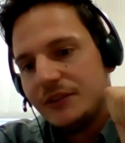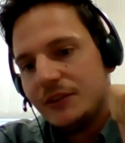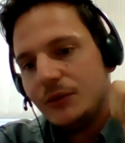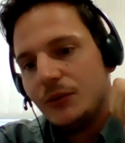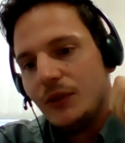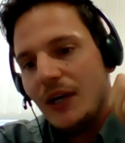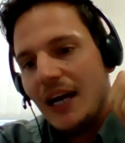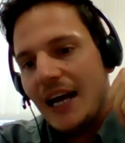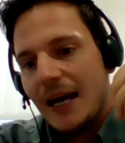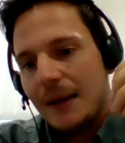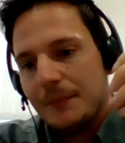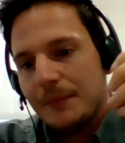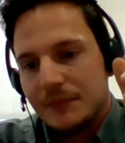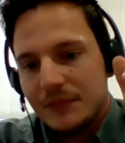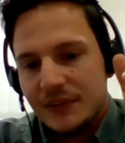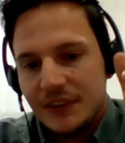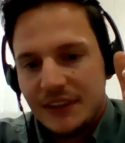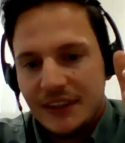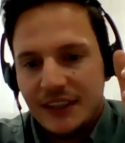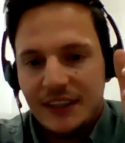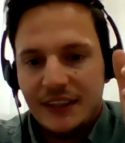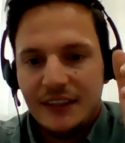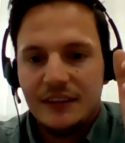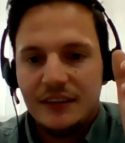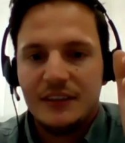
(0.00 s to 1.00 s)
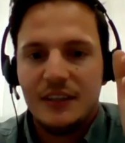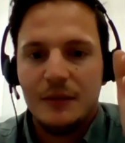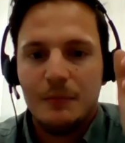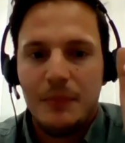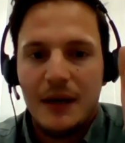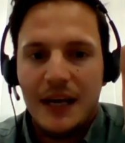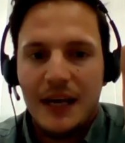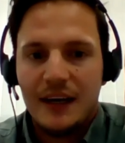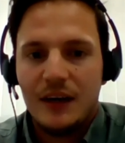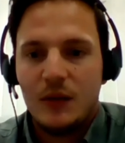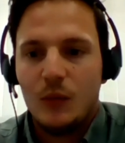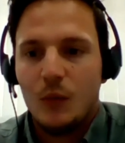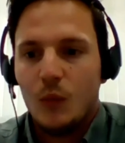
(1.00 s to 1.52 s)
to empty the
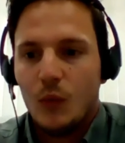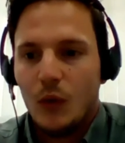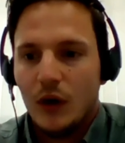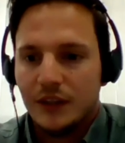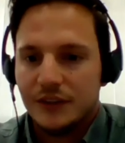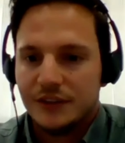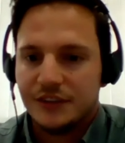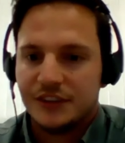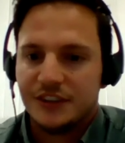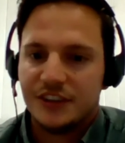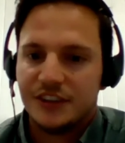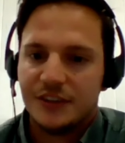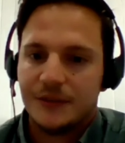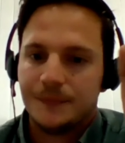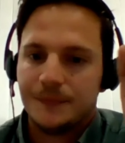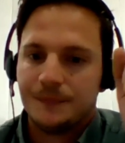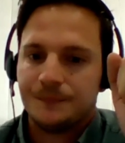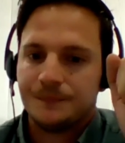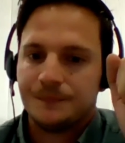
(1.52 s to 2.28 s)
bag once.